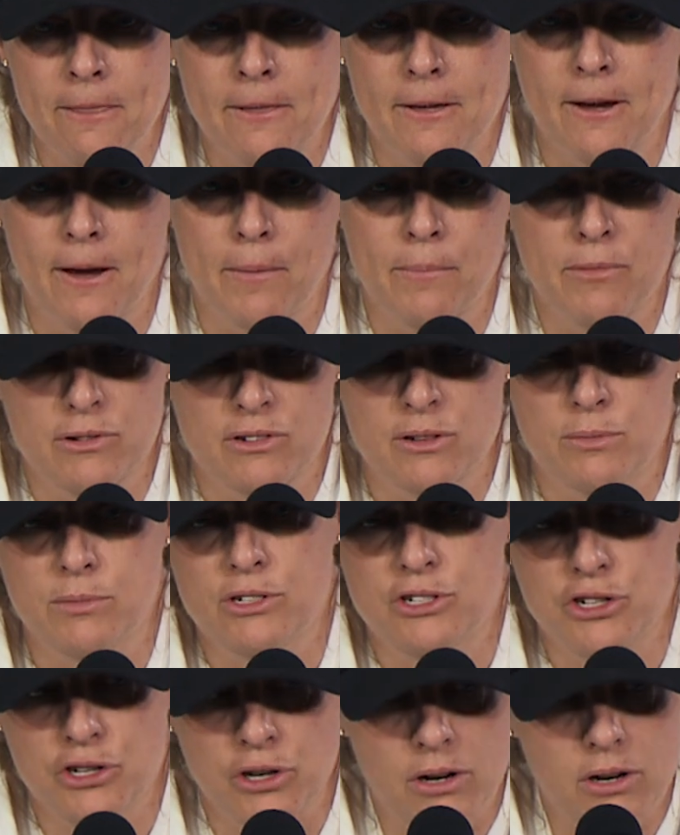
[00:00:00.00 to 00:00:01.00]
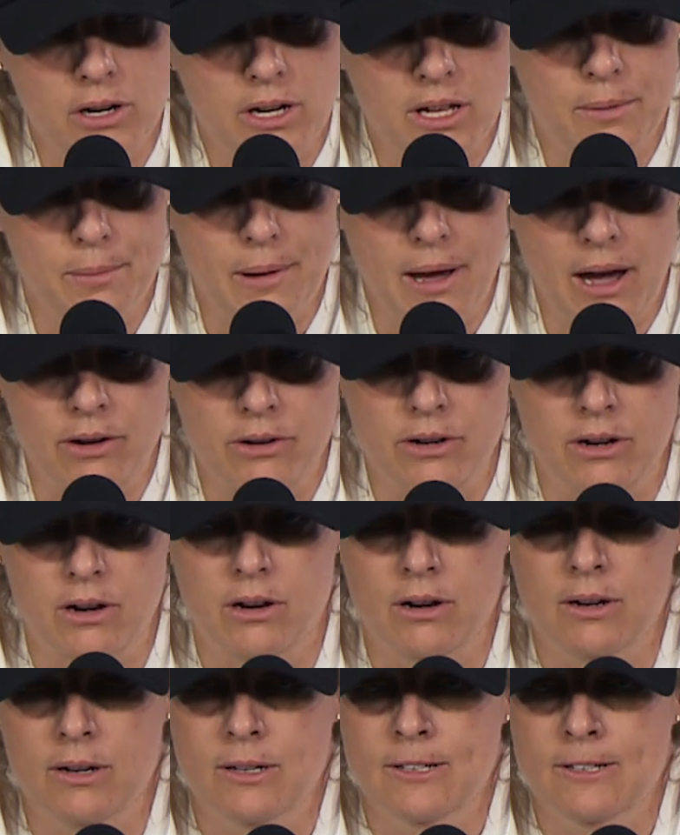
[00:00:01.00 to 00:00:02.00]
There's a maturity about
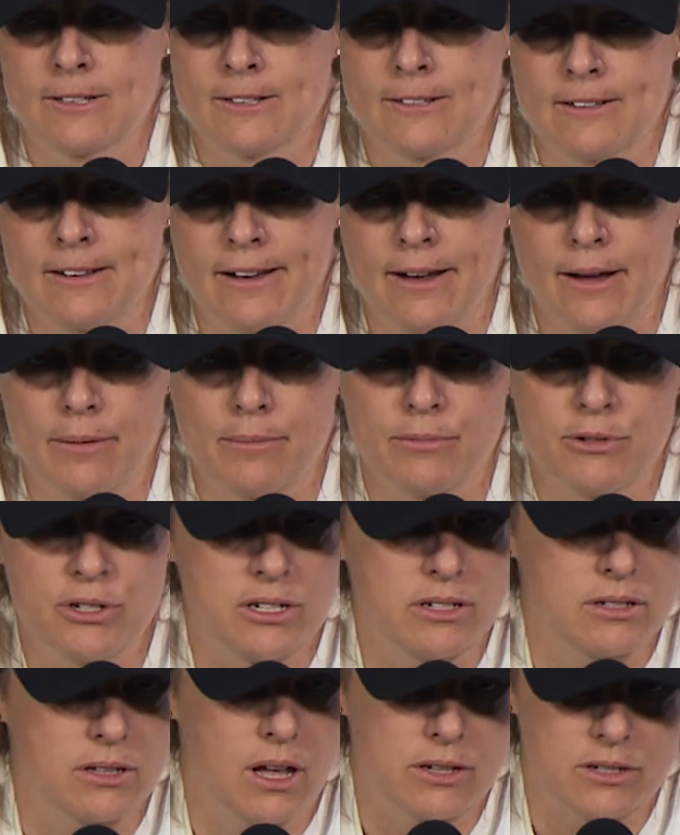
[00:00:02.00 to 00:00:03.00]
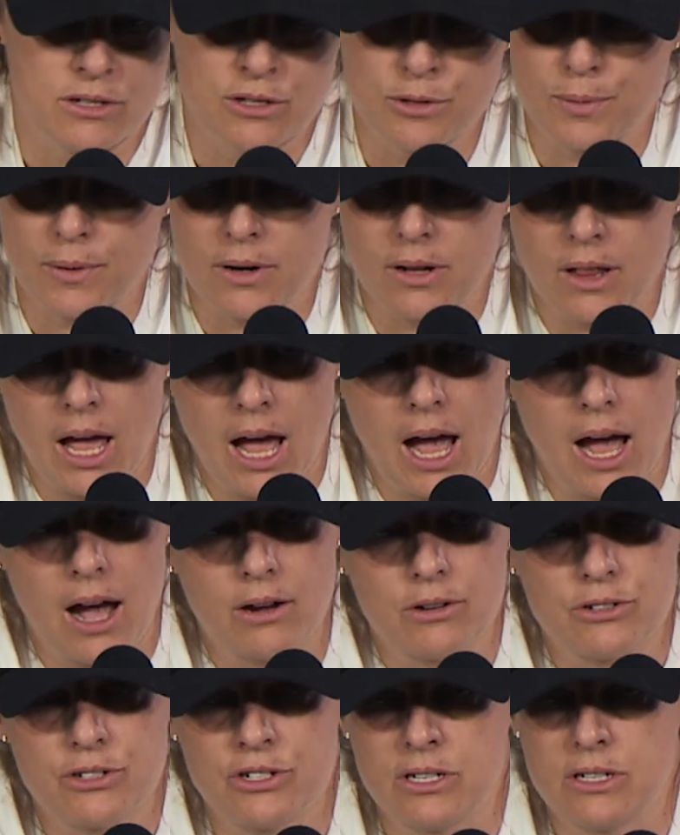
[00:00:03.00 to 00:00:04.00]
her. She's not super
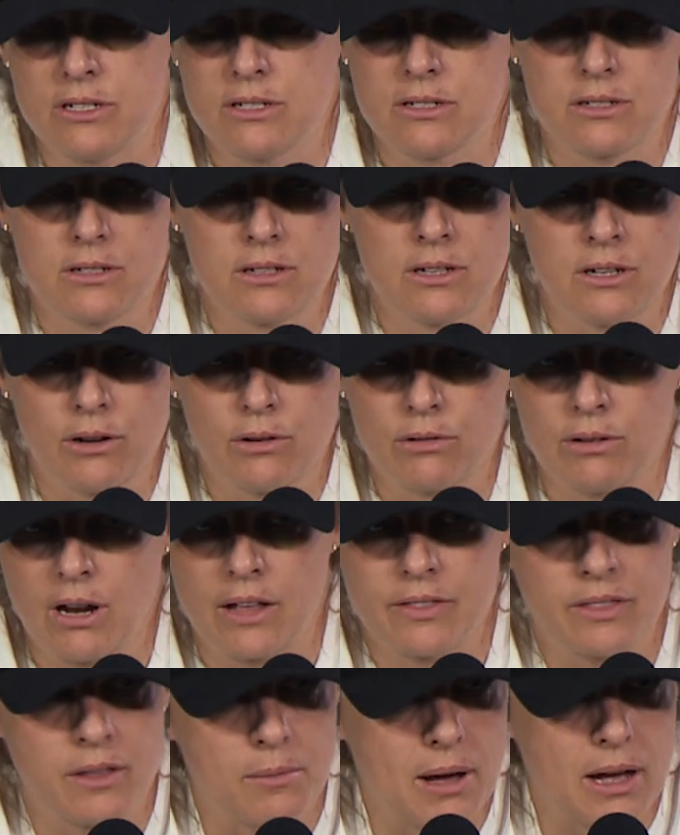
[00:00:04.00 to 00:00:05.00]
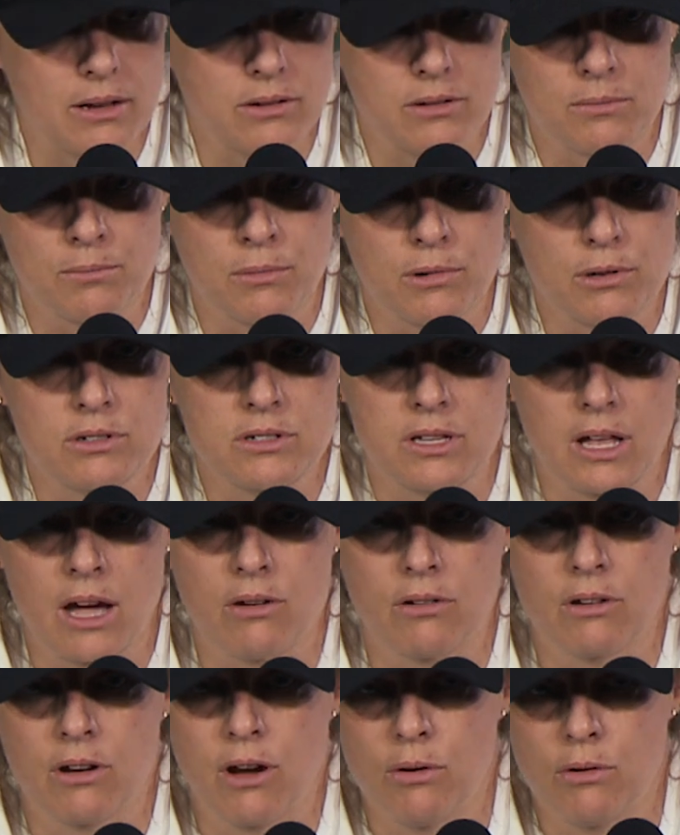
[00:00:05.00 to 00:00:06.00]
loud. She's, you know, not the most
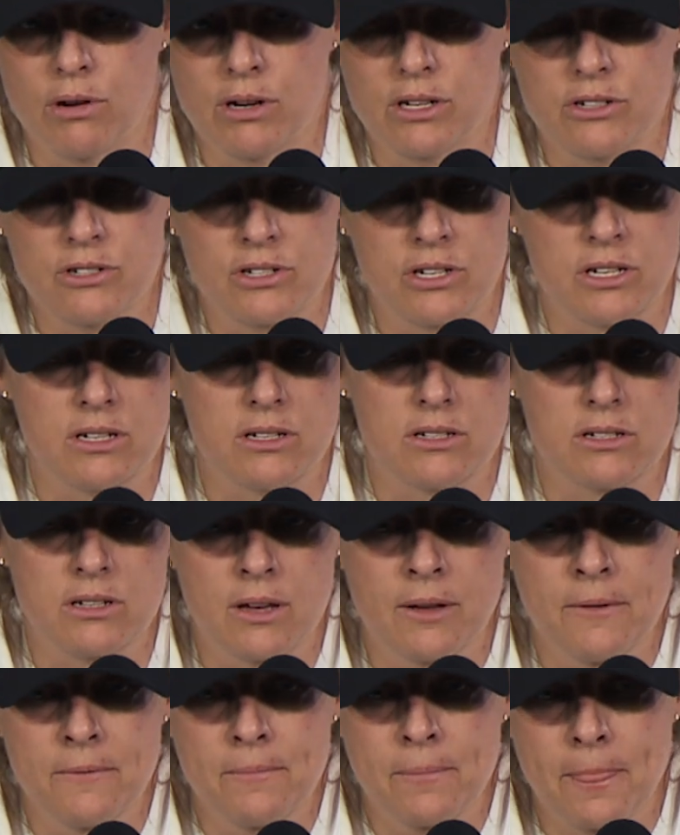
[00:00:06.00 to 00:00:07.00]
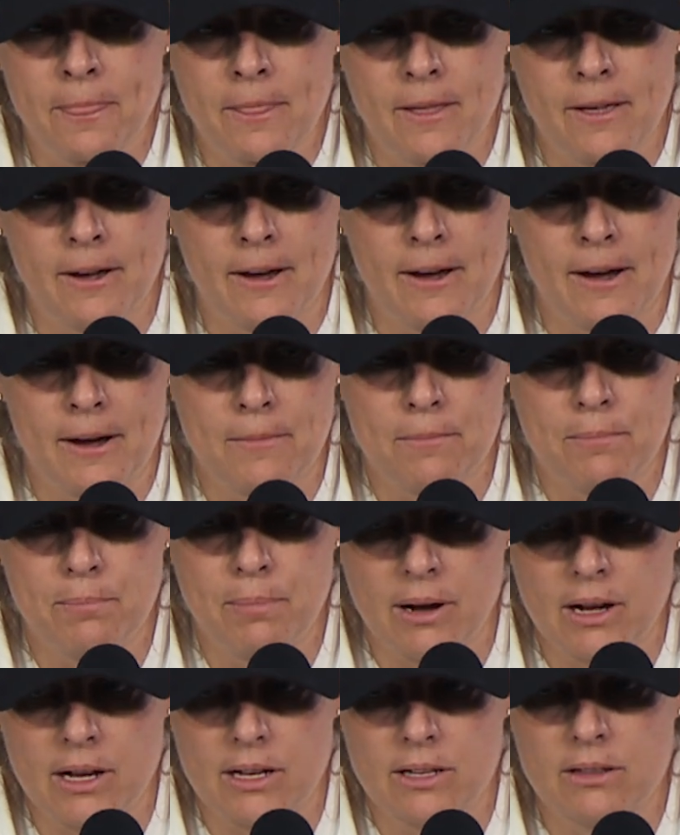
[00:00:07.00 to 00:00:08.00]
outgoing. She's
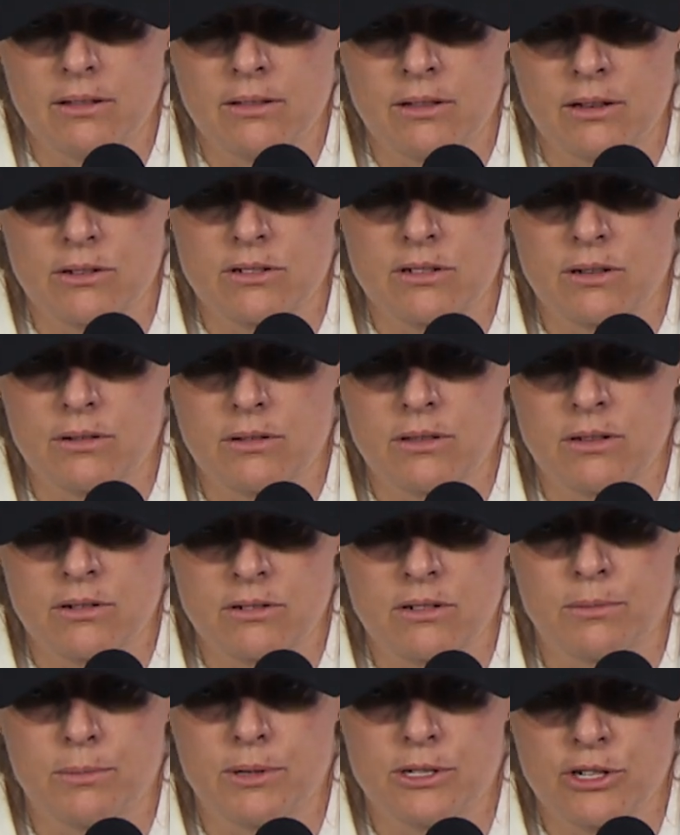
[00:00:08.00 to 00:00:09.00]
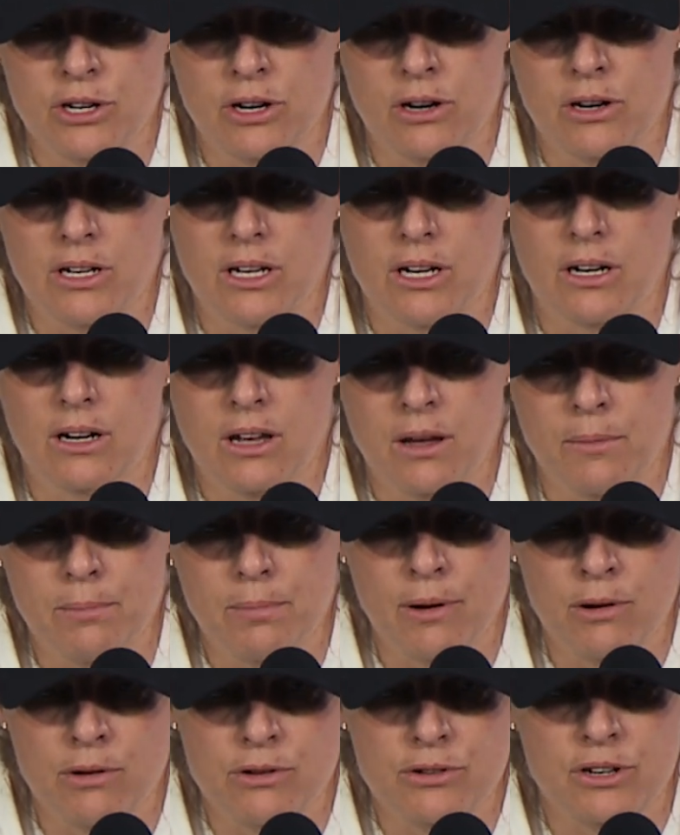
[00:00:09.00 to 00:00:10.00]
but there's a maturity and a
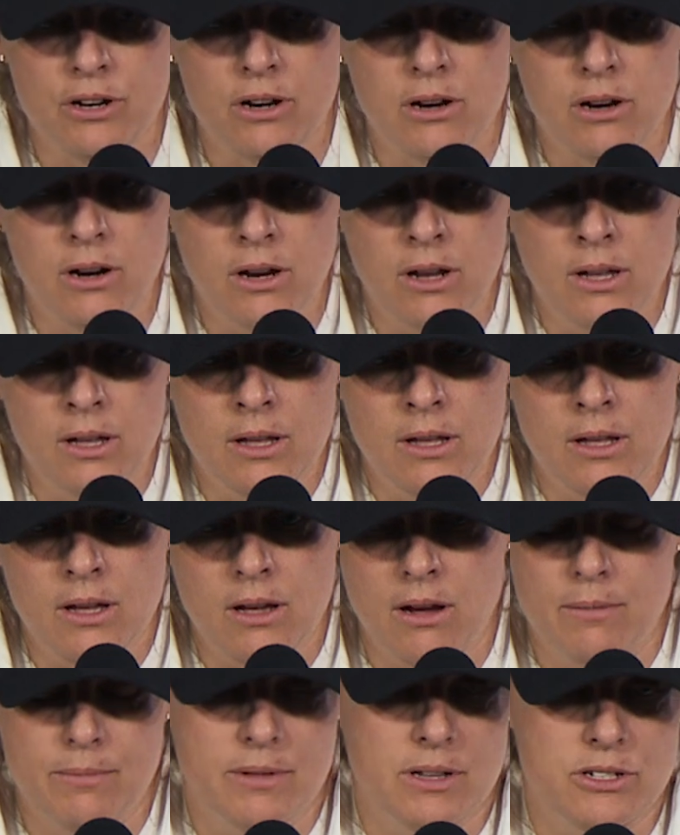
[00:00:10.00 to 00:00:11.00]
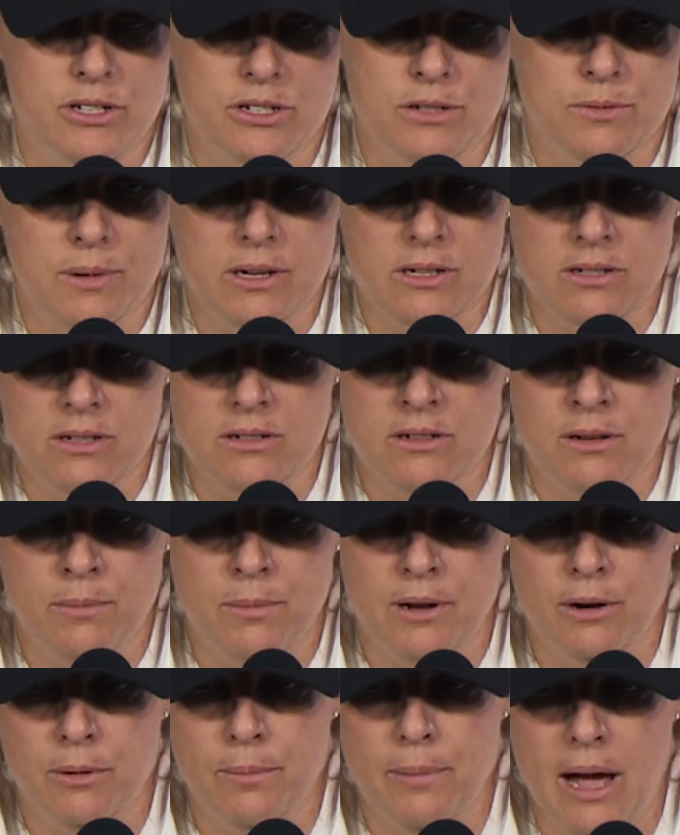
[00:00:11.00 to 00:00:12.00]
composure that just makes us a
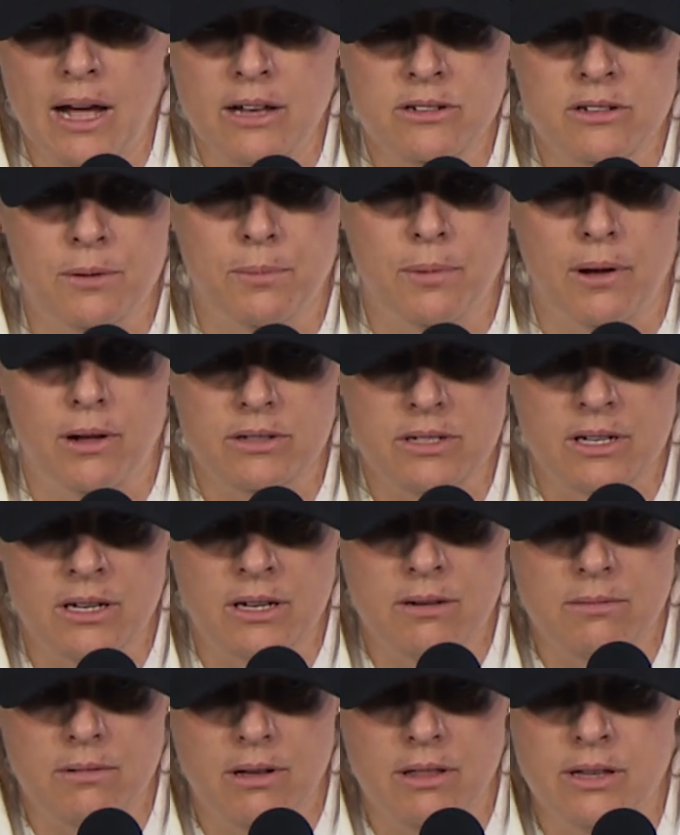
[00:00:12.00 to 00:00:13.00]
better basketball team.